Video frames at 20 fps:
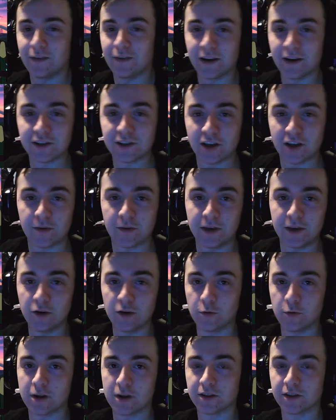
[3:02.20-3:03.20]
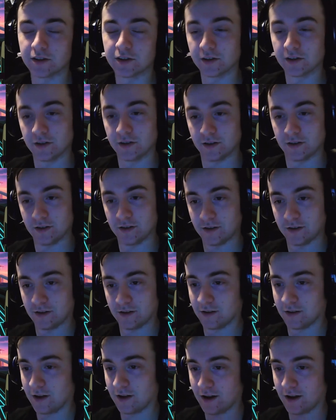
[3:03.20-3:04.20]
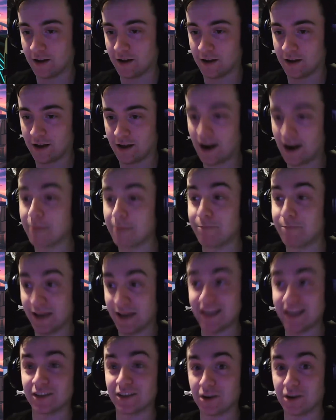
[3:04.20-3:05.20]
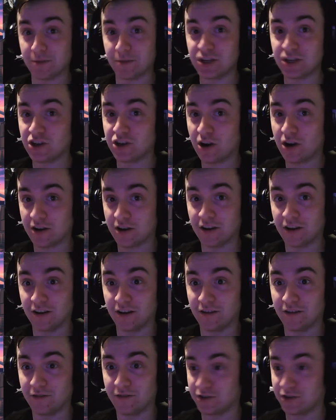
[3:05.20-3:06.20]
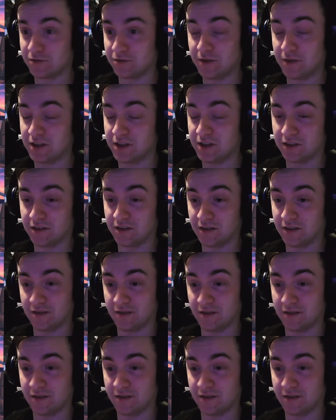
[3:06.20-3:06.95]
that may bring. I bet the cliffhanger's gonna be who wins. I bet you it's gonna be Jacques, for some reason.